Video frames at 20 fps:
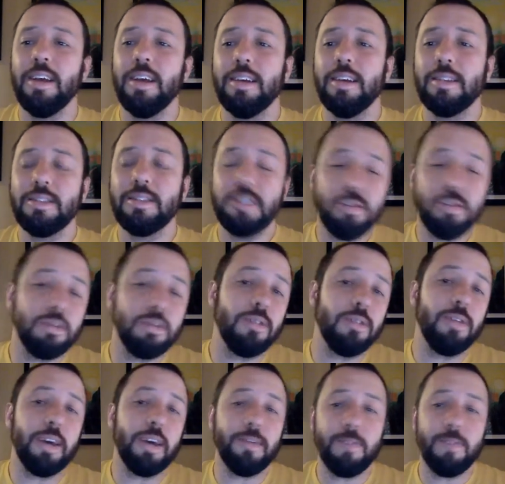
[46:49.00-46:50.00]
Don't go
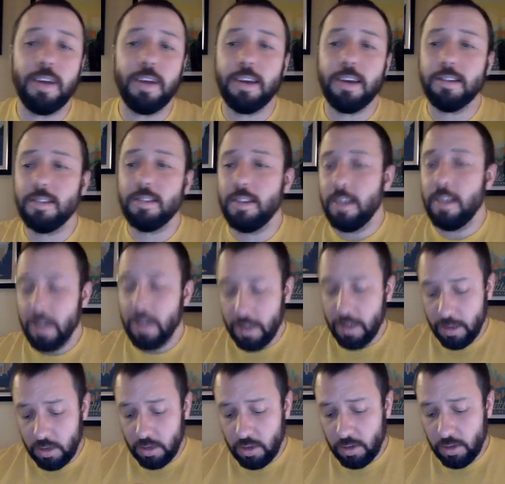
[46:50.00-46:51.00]
that fast.
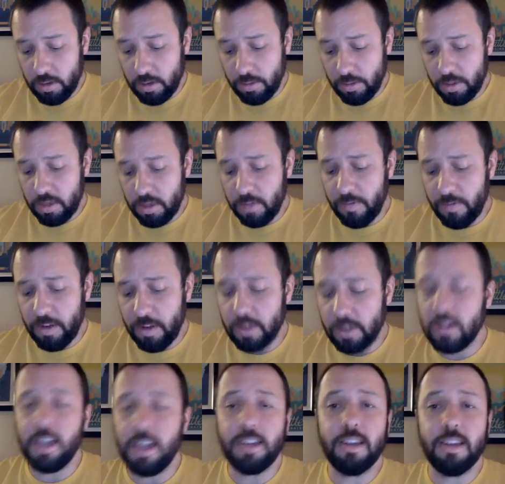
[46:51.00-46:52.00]
She told me she finished
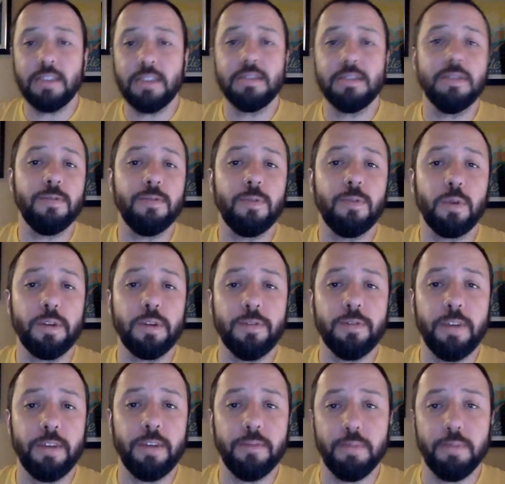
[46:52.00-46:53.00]
that test in
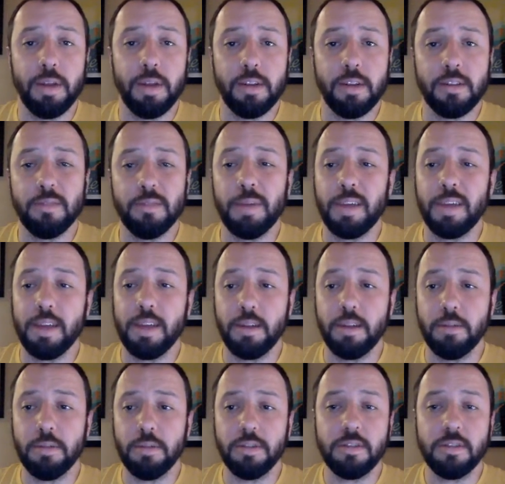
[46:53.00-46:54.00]
45 minutes, and my head
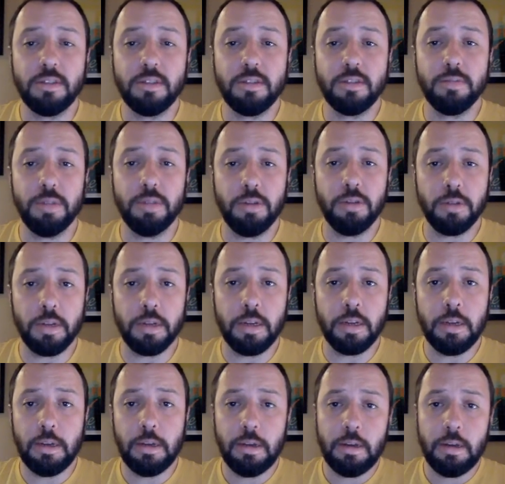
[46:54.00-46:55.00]
almost exploded. I
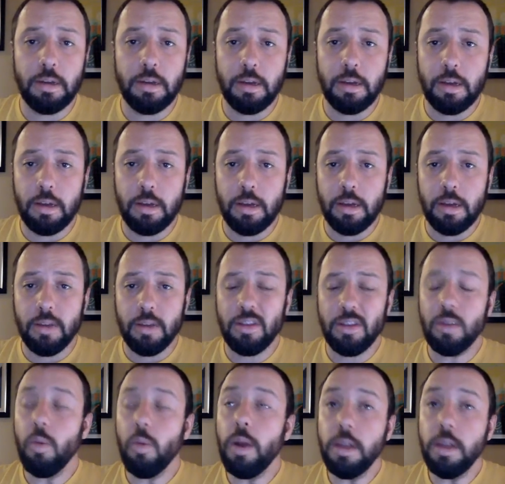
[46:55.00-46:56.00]
was like,
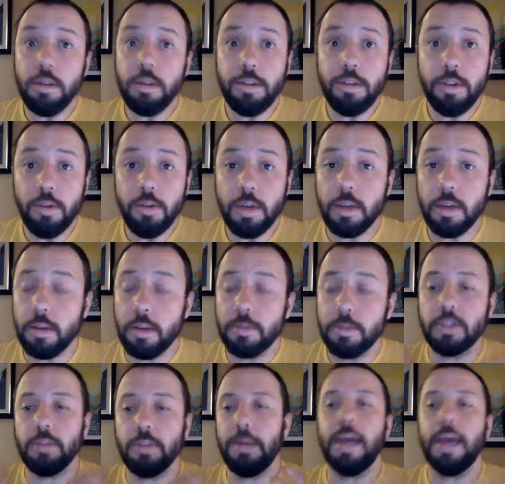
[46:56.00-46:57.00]
what are you doing? I mean,
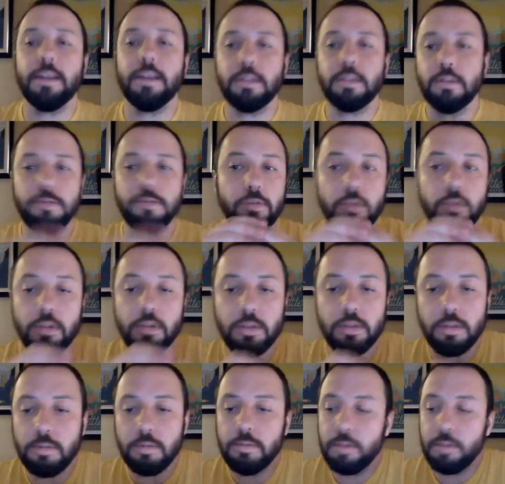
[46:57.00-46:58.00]
she passed, of
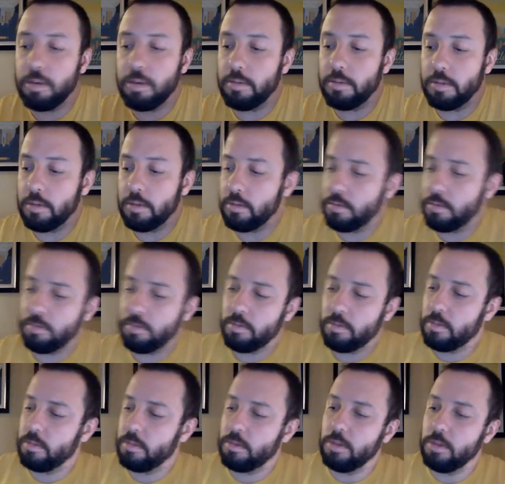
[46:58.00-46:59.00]
course.
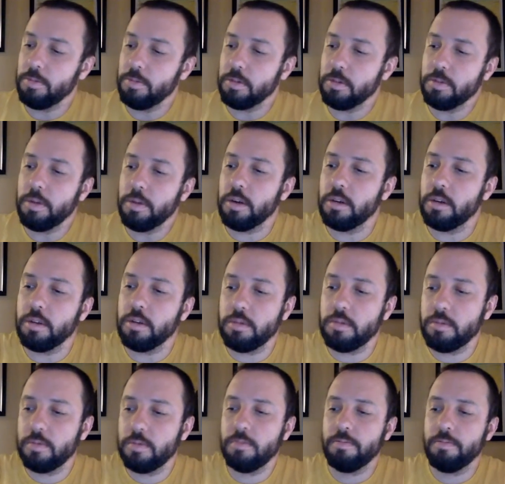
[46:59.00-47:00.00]
Super smart.
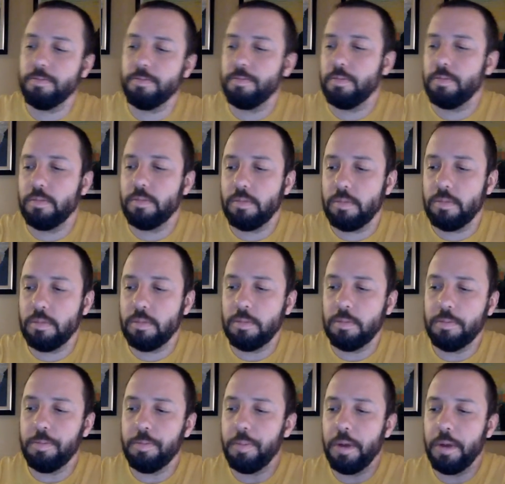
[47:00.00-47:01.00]

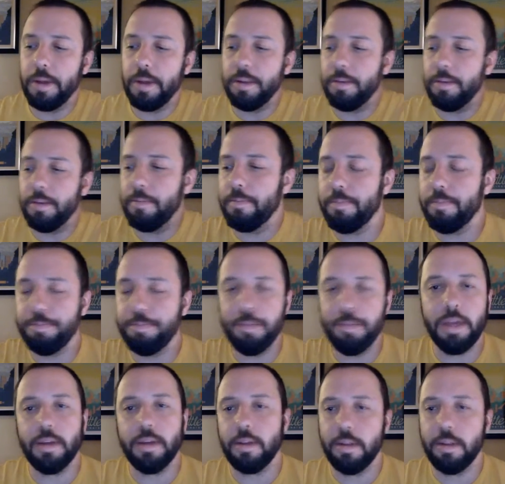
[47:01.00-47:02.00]
But, man,
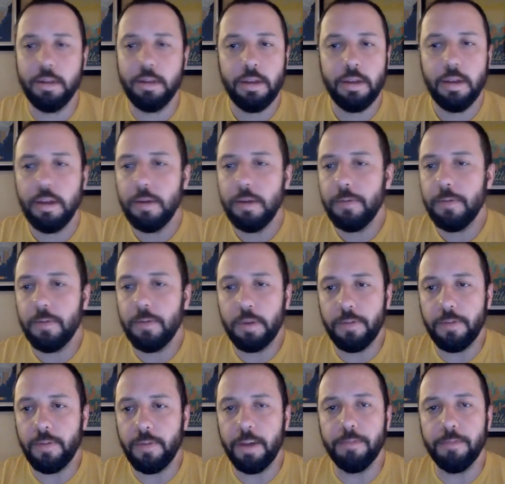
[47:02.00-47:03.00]

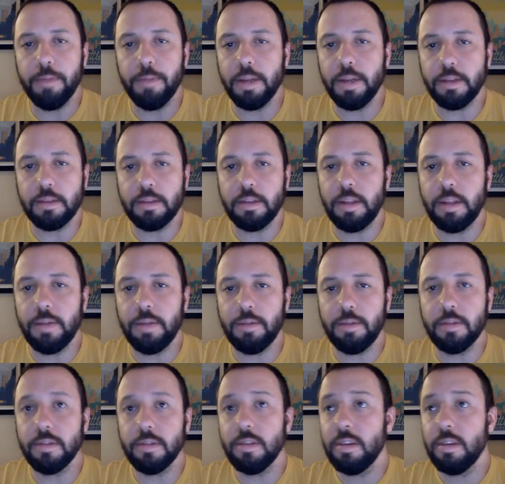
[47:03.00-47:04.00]
45 minutes. And that
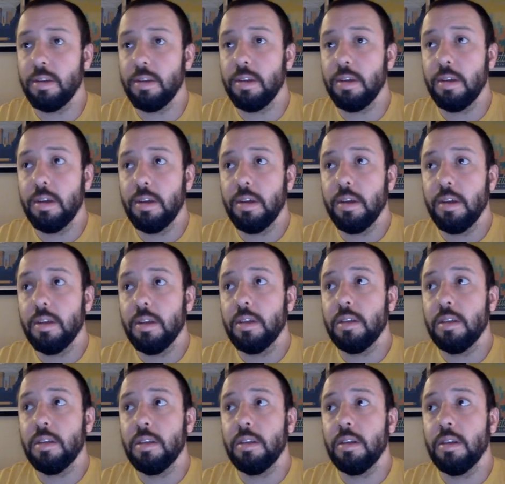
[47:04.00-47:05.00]
was,
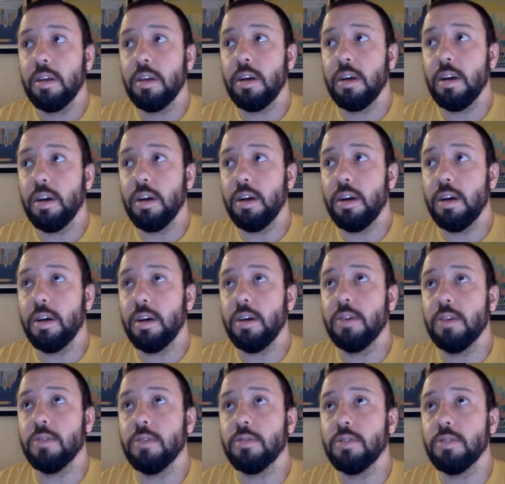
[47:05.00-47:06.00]
that
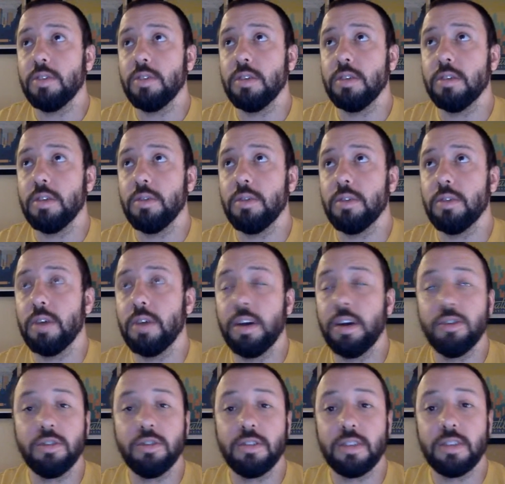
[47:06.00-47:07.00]
was
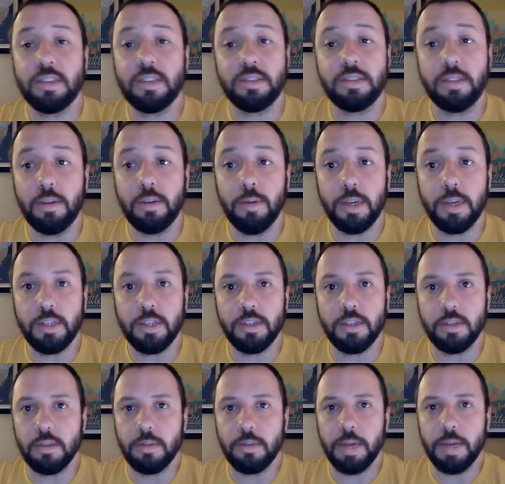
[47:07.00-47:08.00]
160
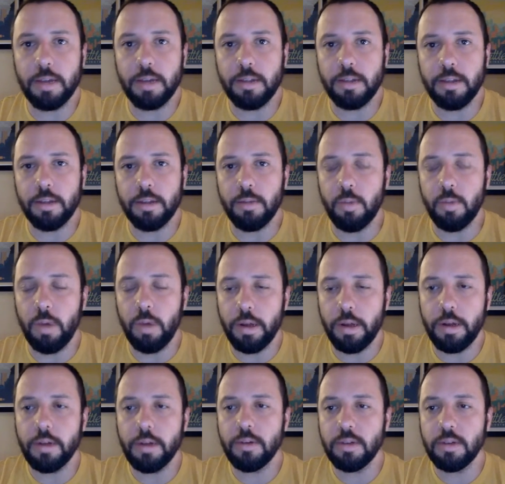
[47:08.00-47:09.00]
questions back then.
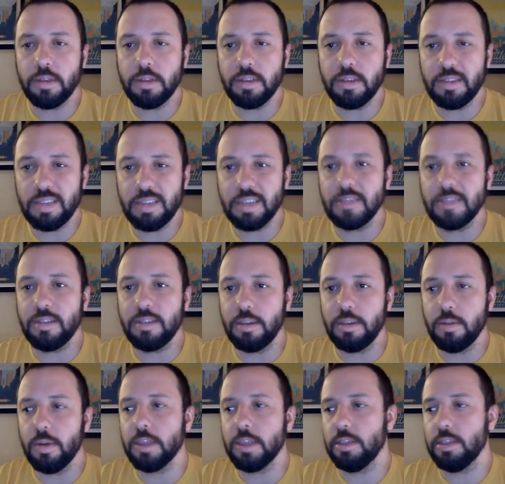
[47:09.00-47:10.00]
160
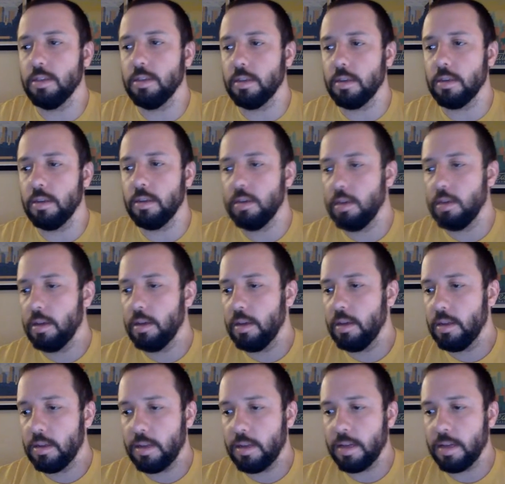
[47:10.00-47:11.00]
question
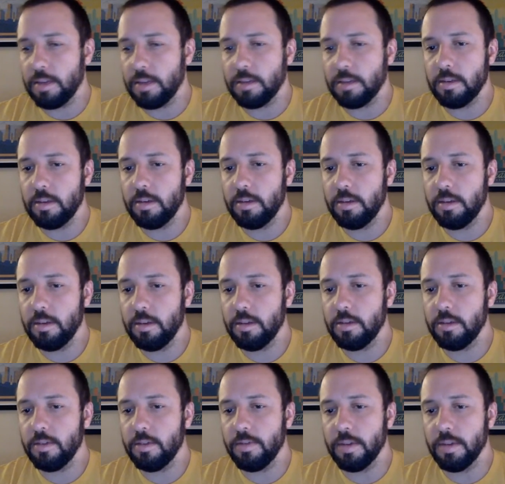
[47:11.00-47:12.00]
test.
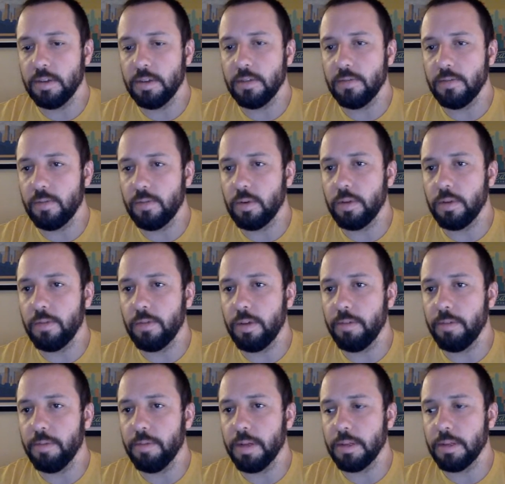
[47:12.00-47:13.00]
She finished in
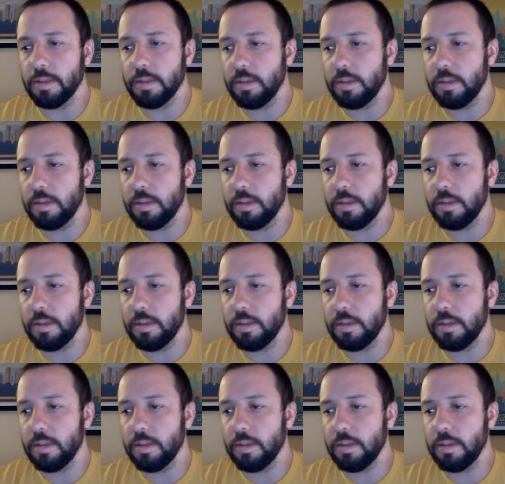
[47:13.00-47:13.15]
45 minutes.